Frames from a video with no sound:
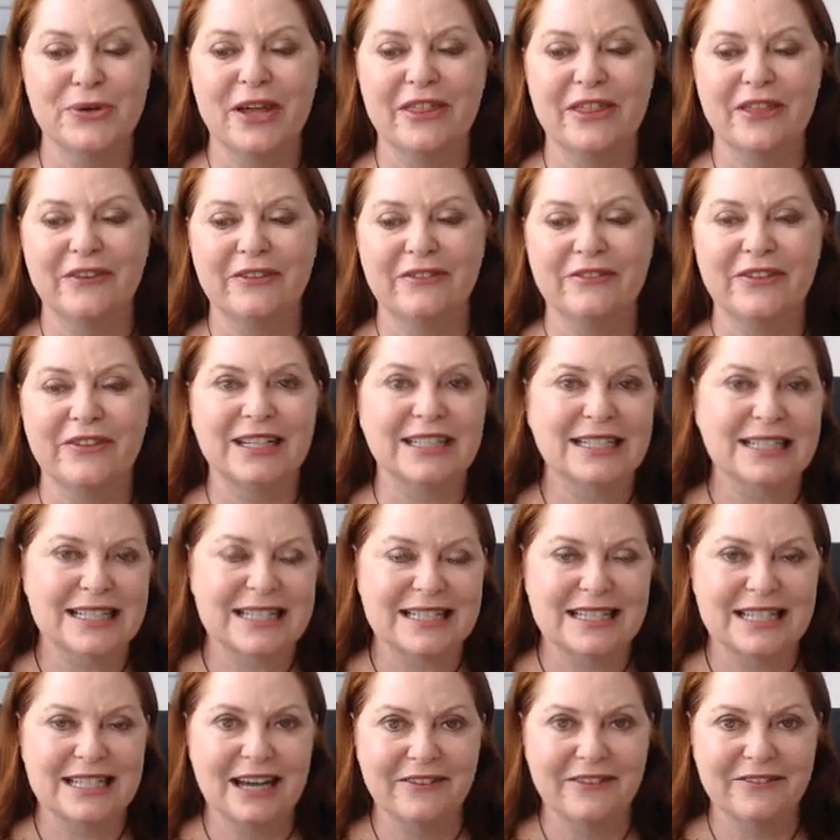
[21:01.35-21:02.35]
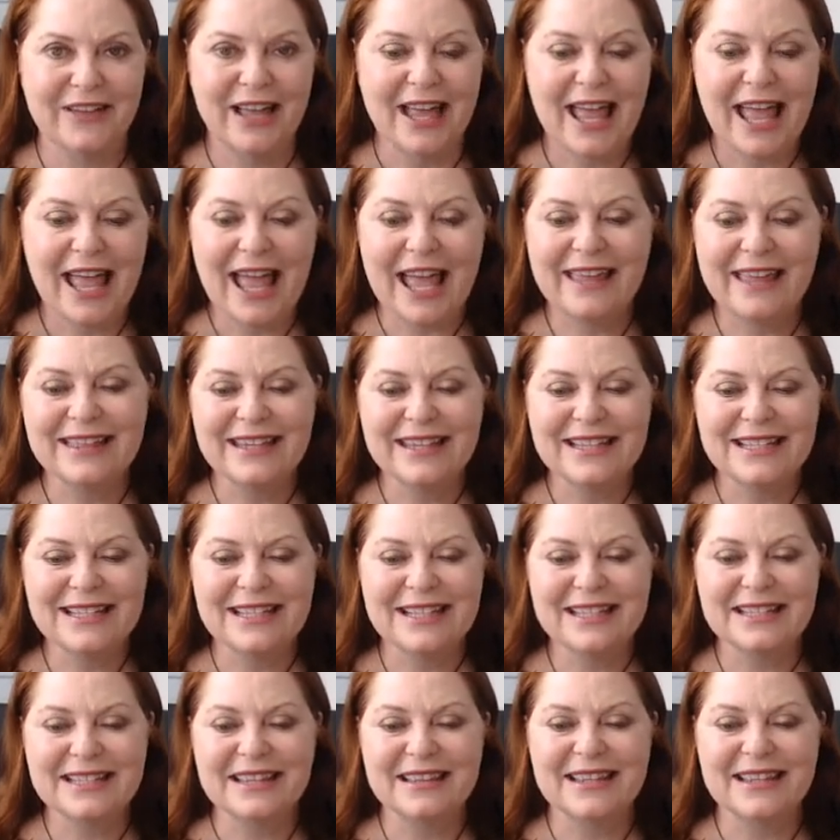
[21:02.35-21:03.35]
the fun stuff. And this
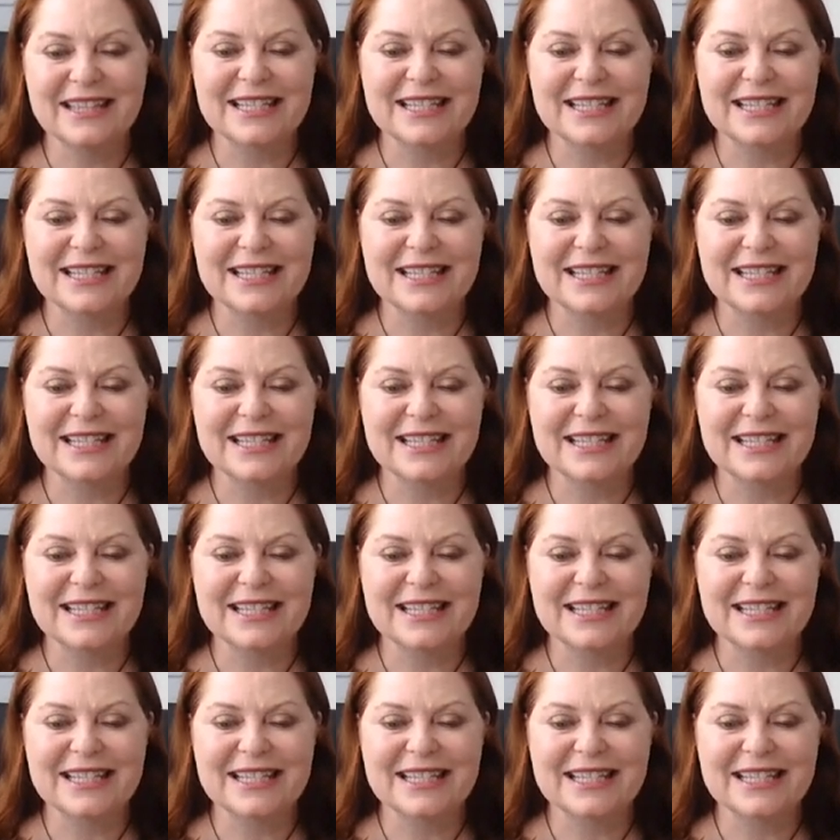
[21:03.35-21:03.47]
is the